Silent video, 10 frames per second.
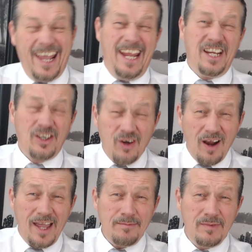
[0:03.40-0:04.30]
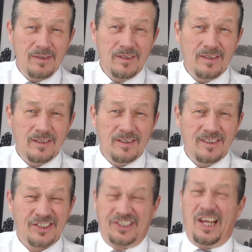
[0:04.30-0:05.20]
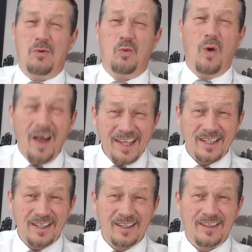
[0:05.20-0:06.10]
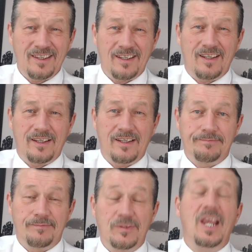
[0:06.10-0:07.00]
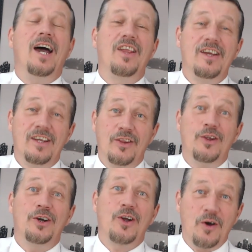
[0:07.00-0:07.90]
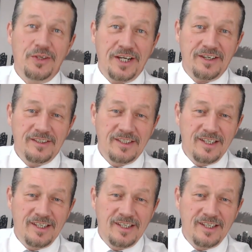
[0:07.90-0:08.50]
Hate crime? Say what? Yeah, they're going there.